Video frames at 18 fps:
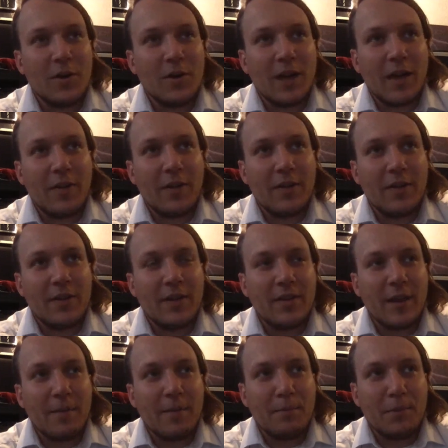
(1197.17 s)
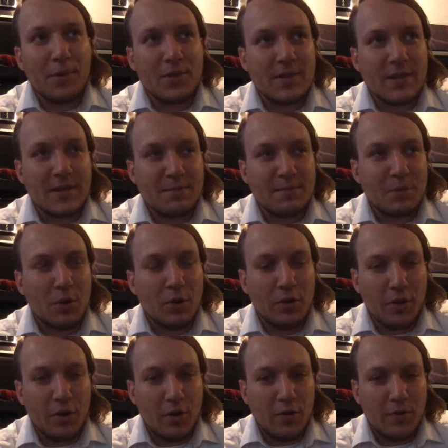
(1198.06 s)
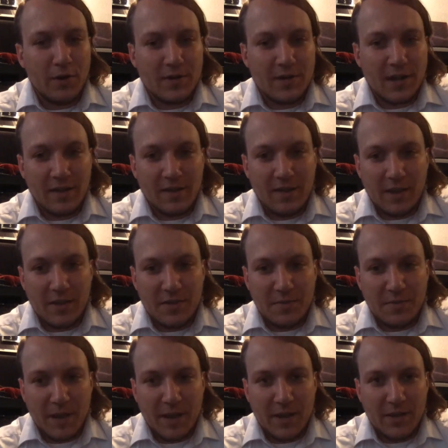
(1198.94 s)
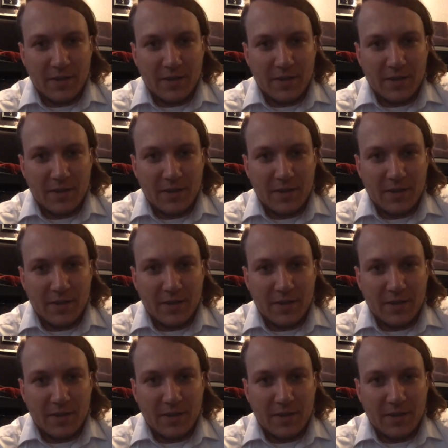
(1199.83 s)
I think that puts us both over 10,000 miles